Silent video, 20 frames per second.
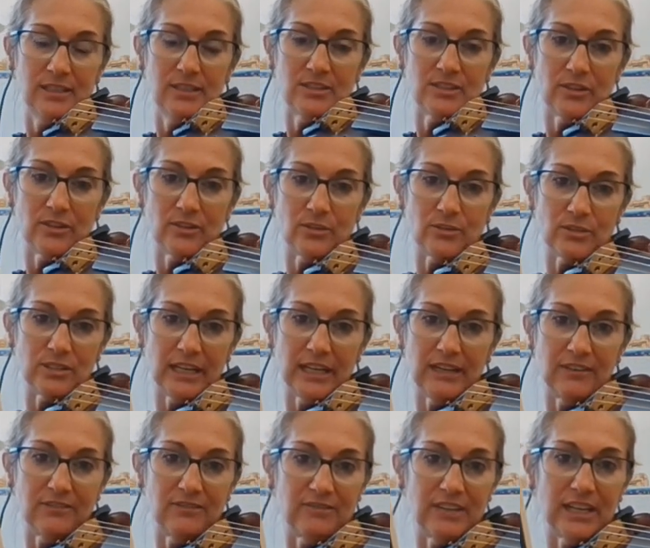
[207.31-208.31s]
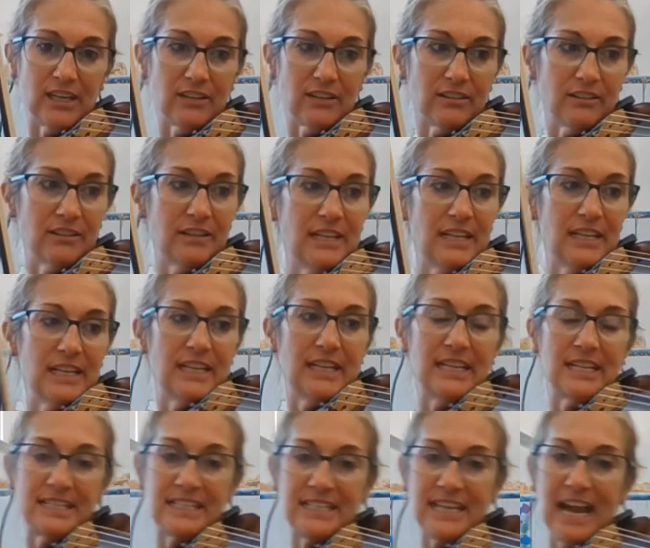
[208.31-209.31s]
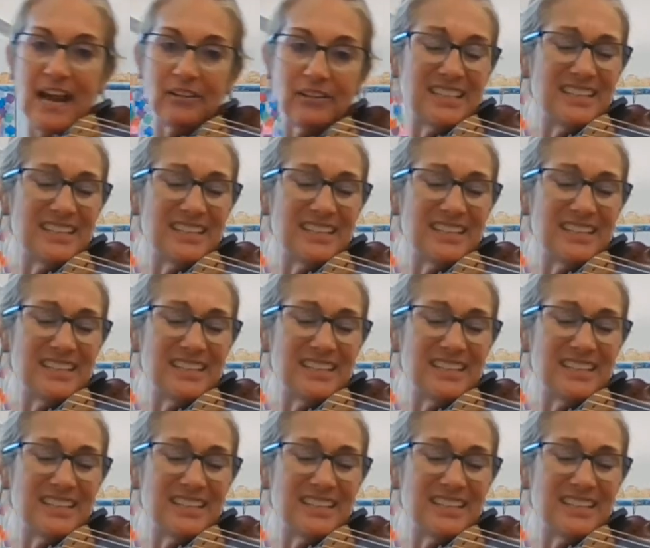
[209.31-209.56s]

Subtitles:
So their second finger is down.